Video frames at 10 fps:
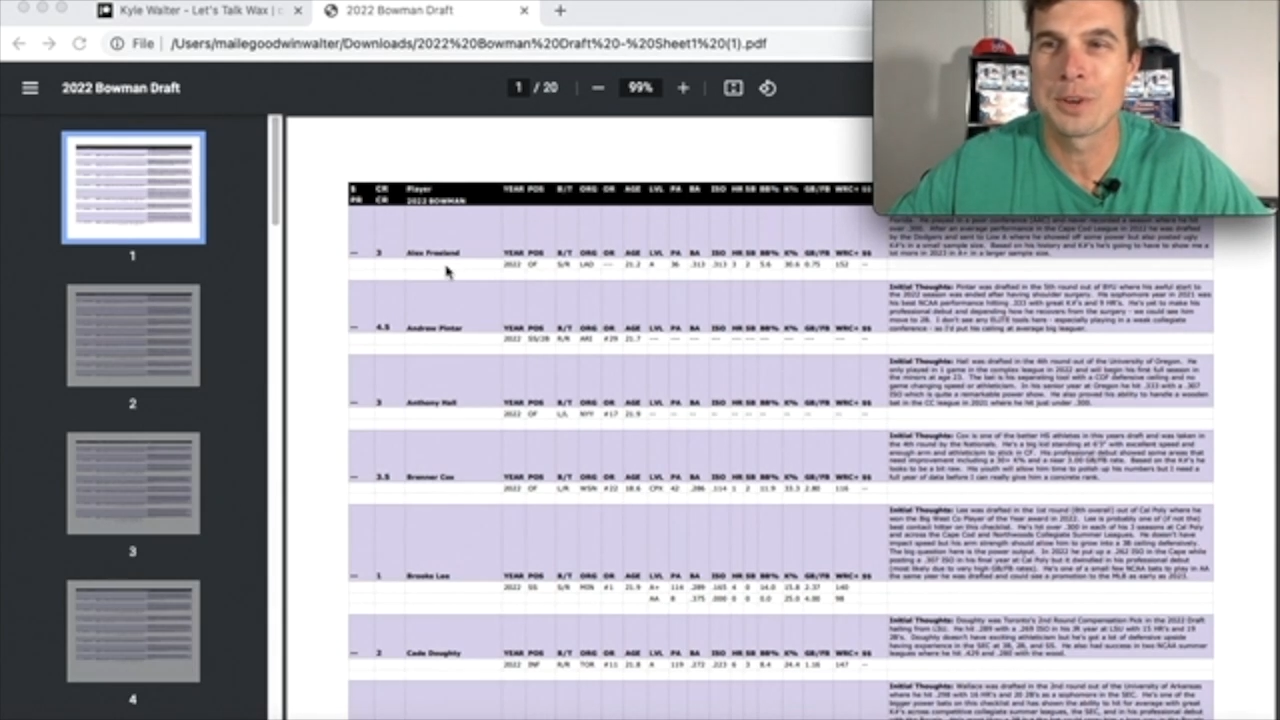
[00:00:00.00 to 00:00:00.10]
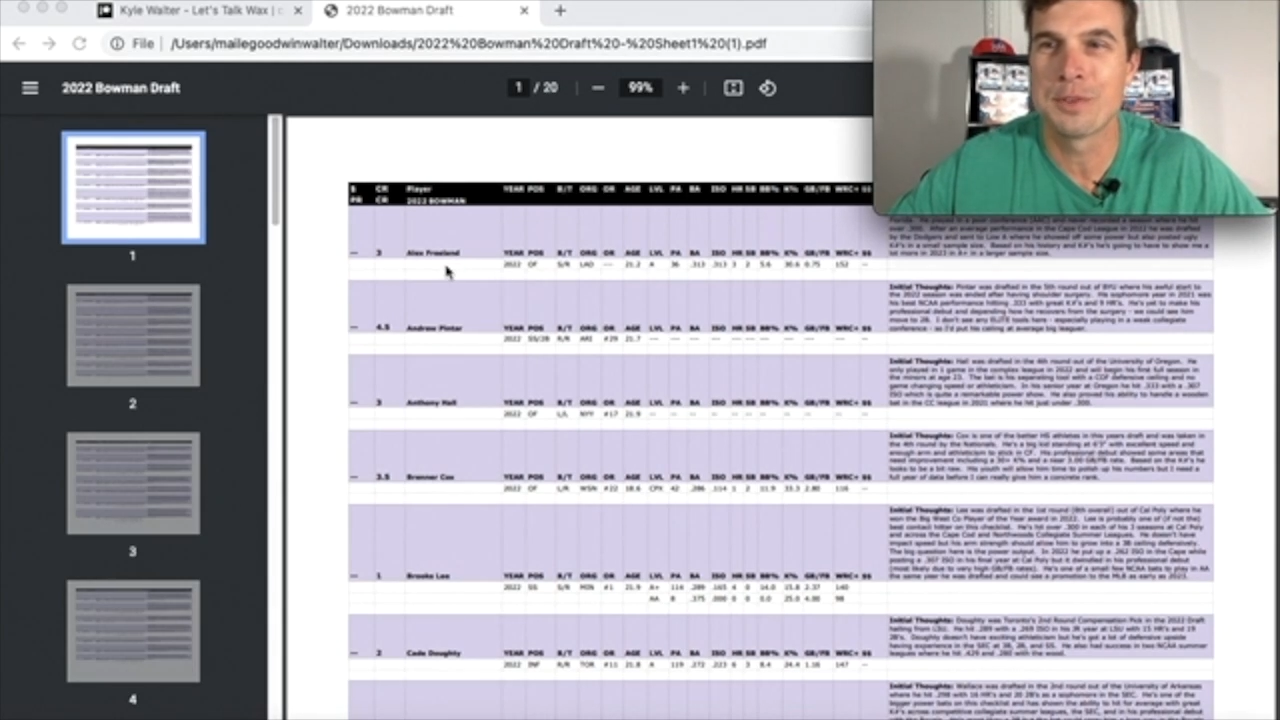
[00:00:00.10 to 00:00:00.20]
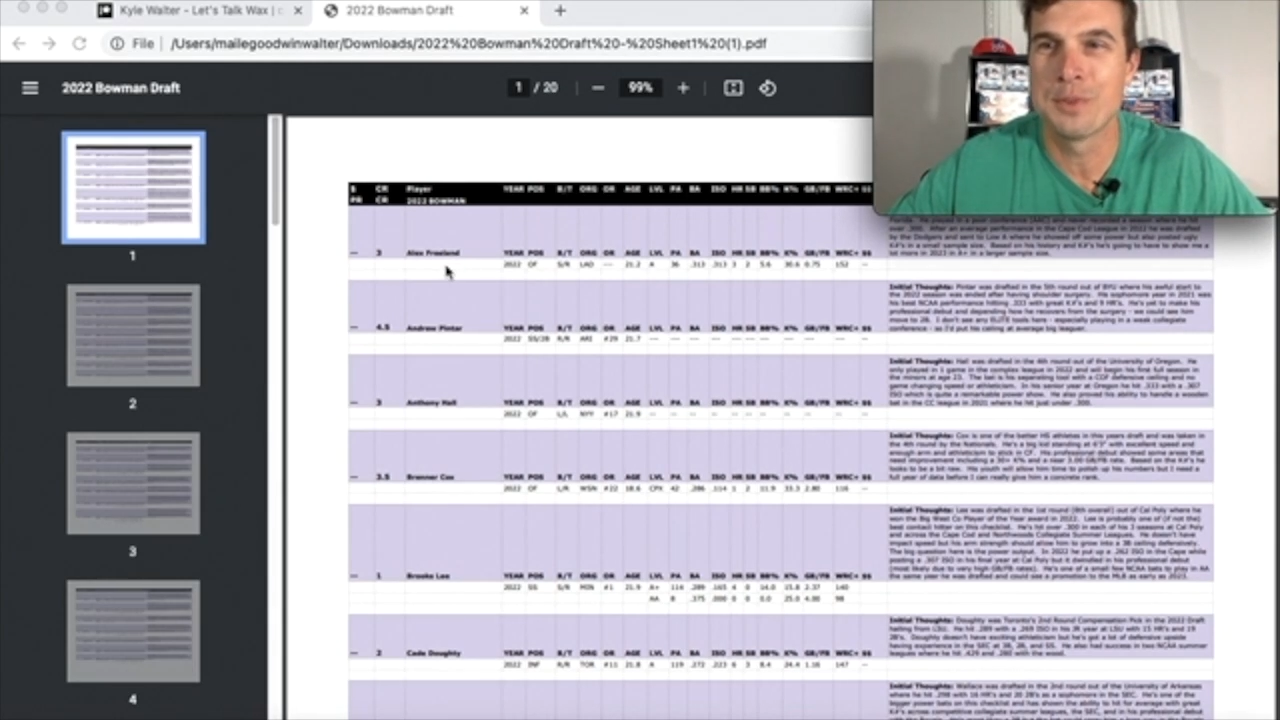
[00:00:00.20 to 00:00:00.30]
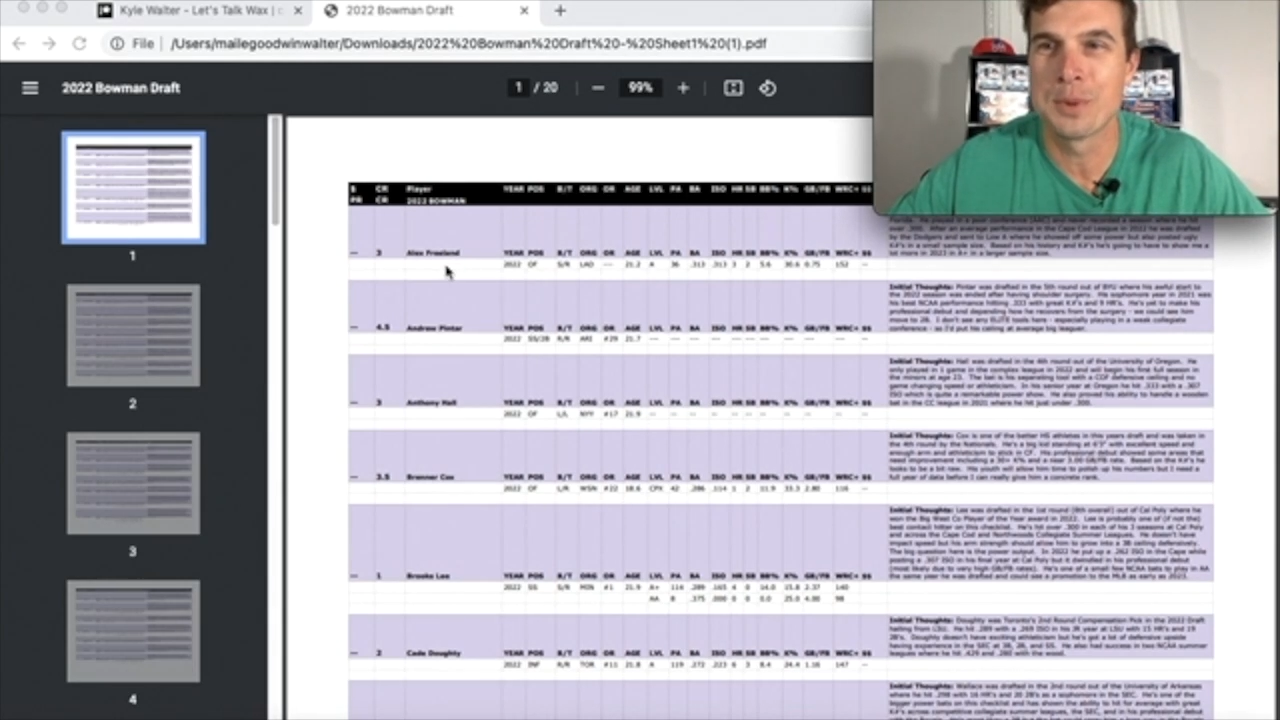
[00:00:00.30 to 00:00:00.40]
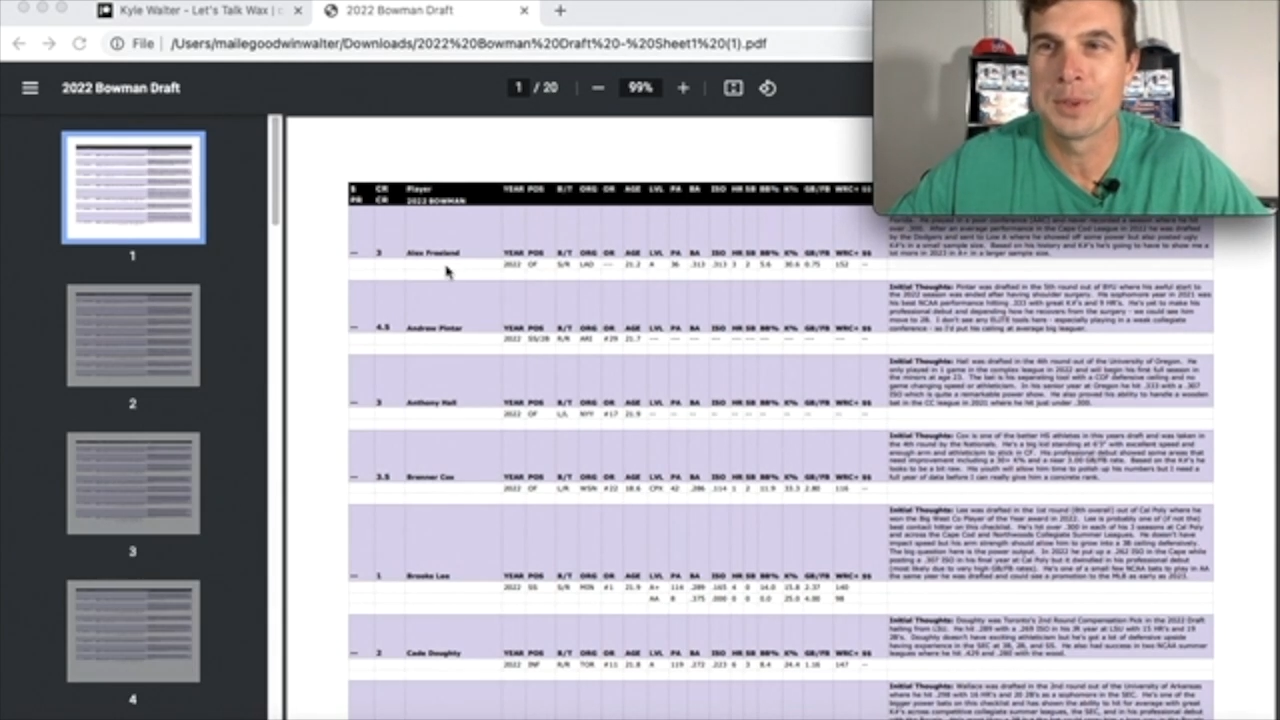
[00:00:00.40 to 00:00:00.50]

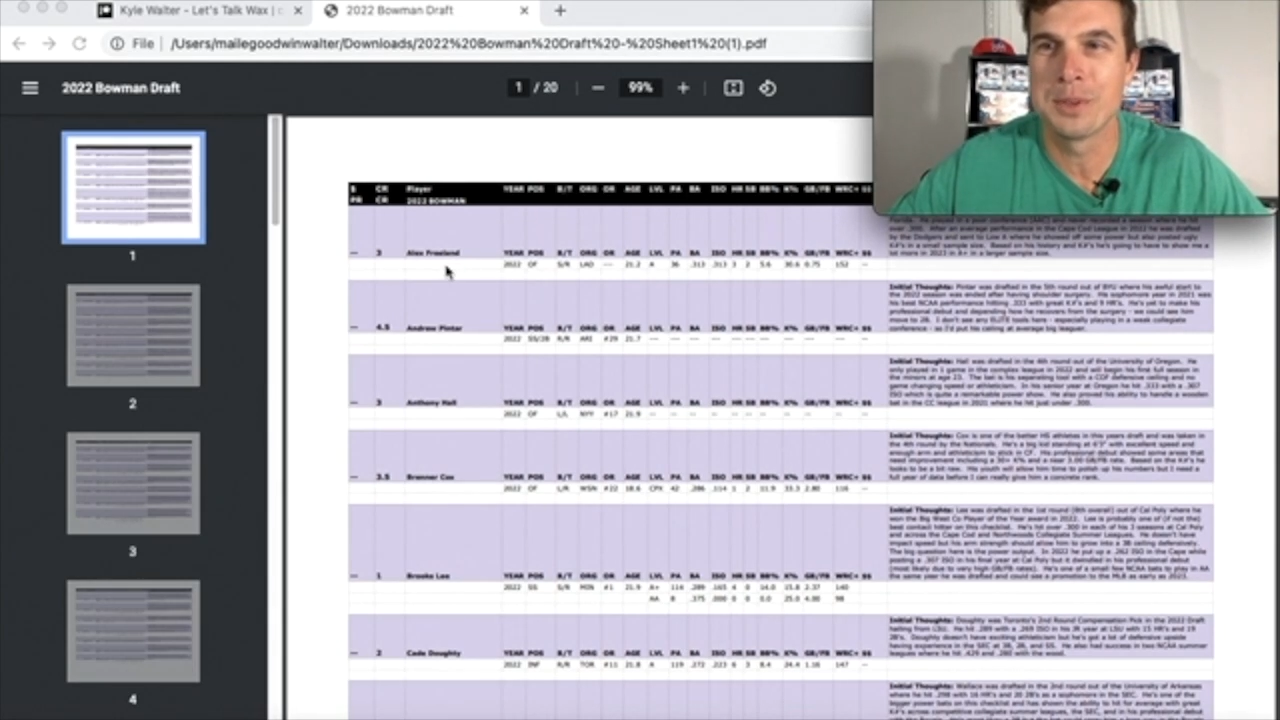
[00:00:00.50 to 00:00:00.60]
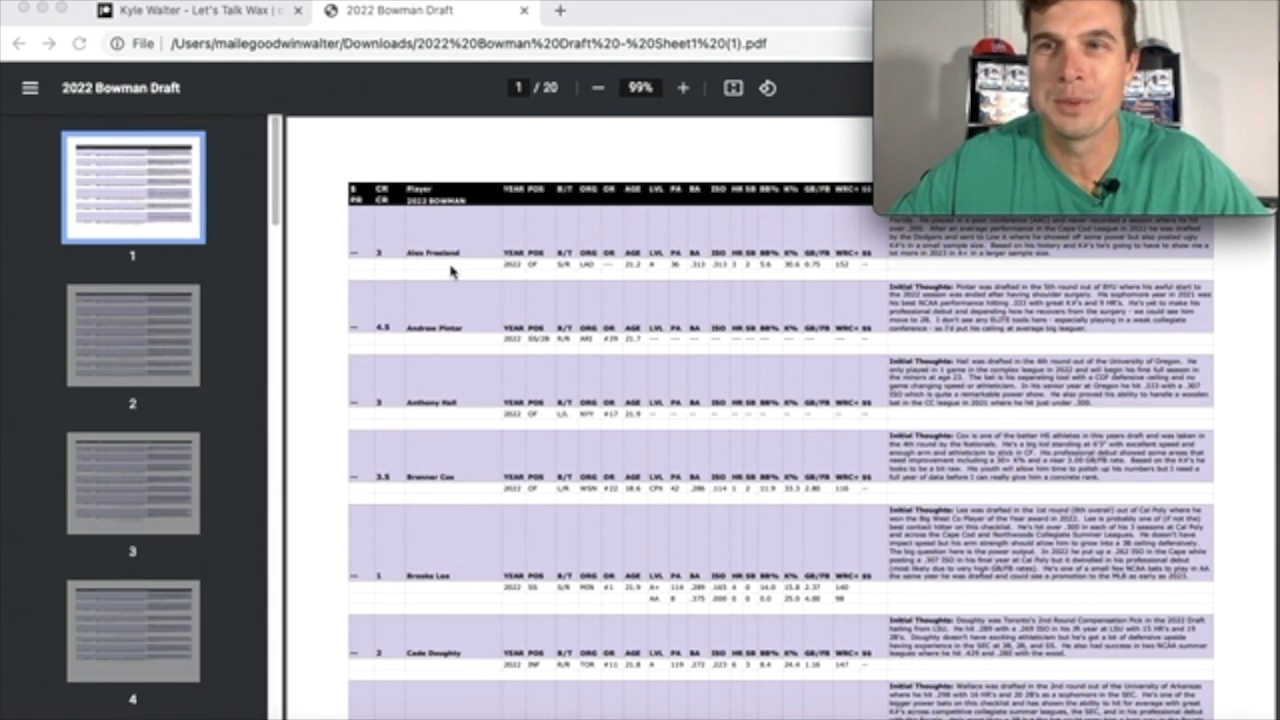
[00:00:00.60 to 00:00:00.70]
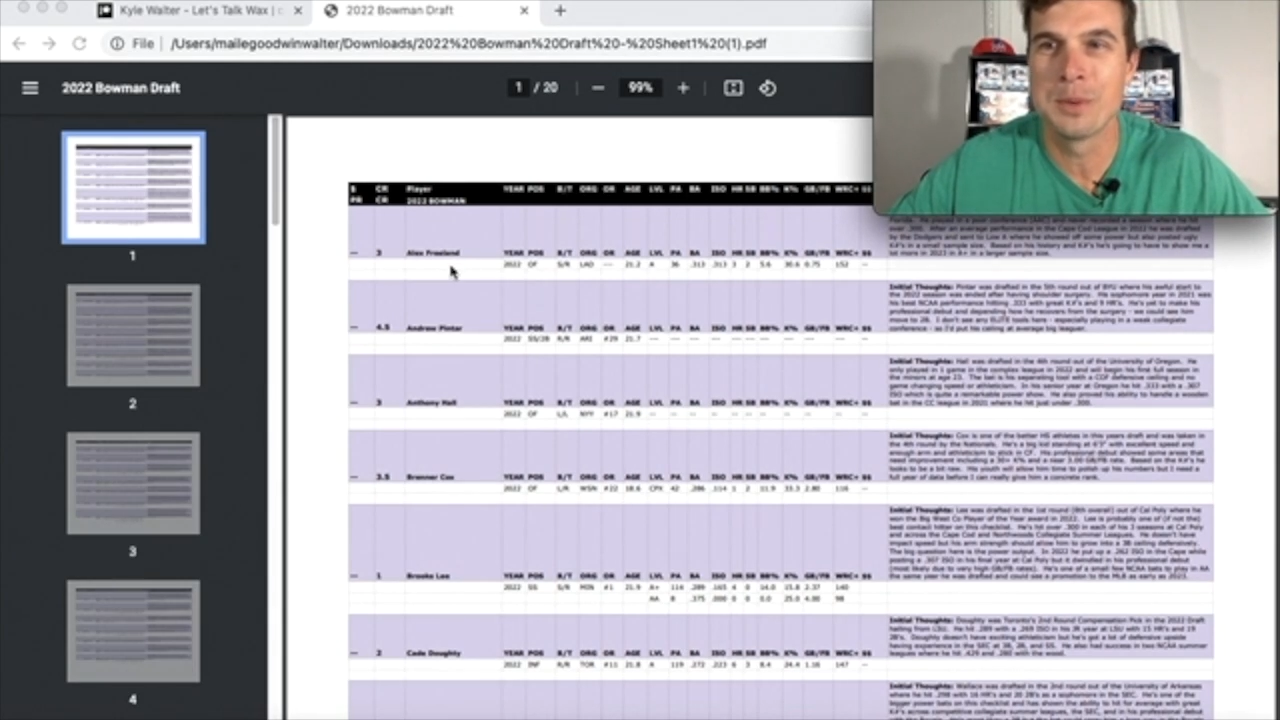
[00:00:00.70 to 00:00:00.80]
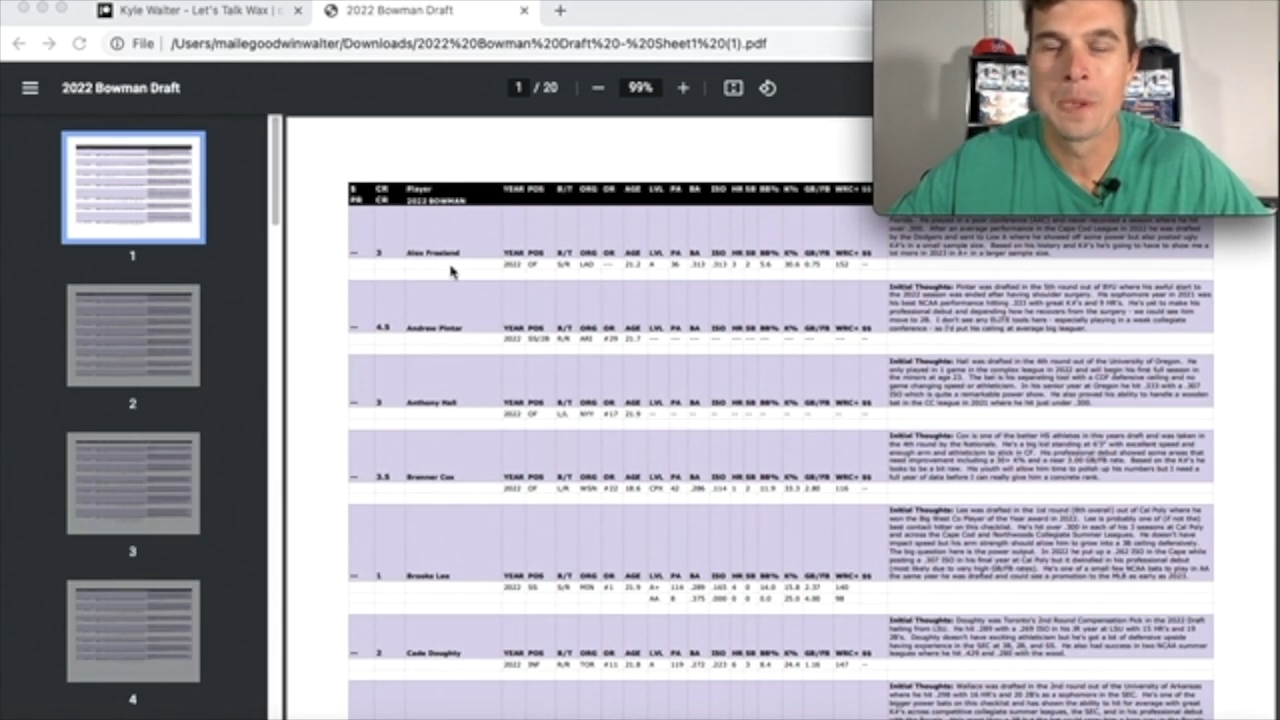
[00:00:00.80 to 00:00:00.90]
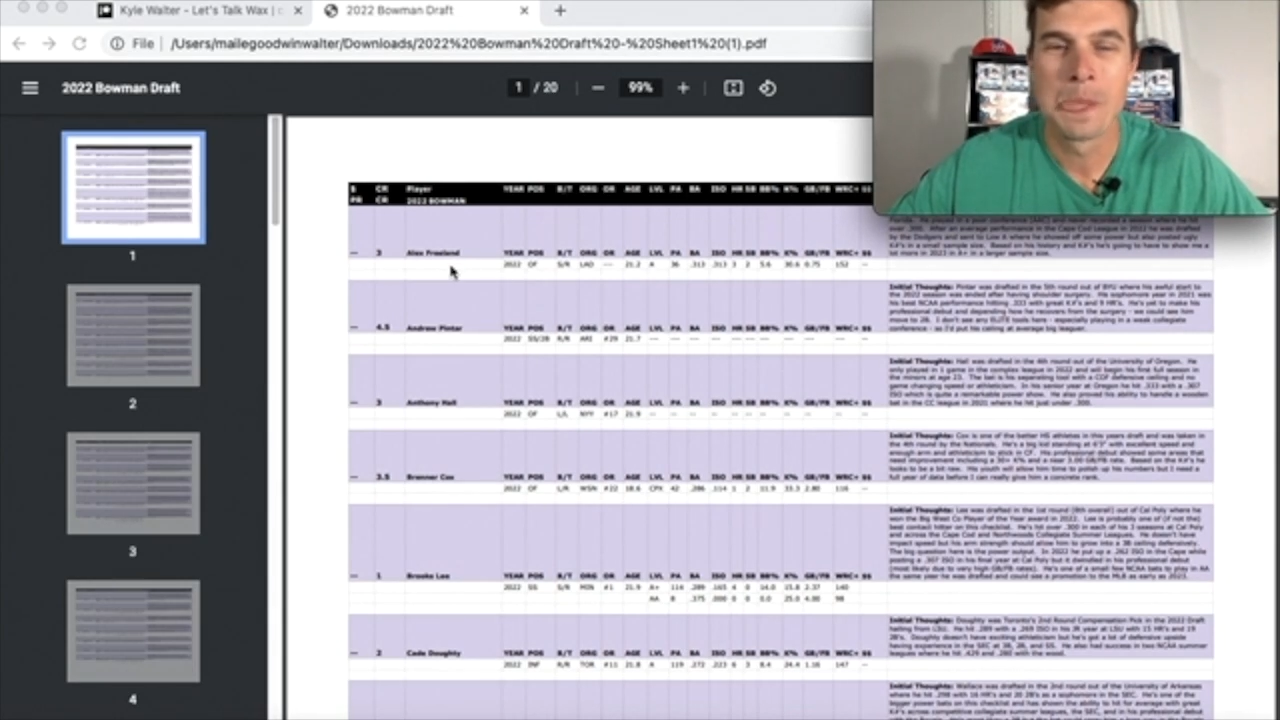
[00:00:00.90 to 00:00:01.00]
for you.